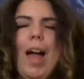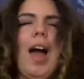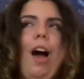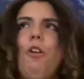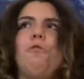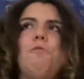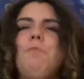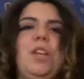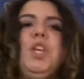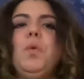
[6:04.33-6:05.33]
how
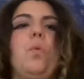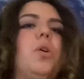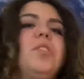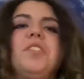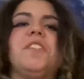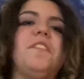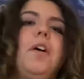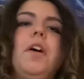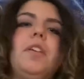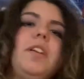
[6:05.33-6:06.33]
many wars are
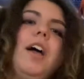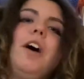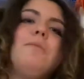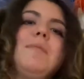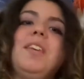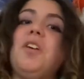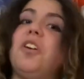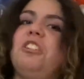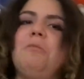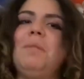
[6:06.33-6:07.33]
fought and how many
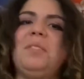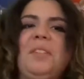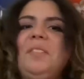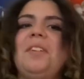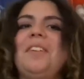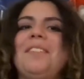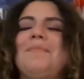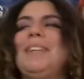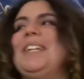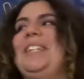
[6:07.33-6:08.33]
arguments are started
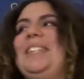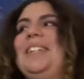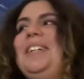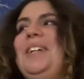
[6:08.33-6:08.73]
because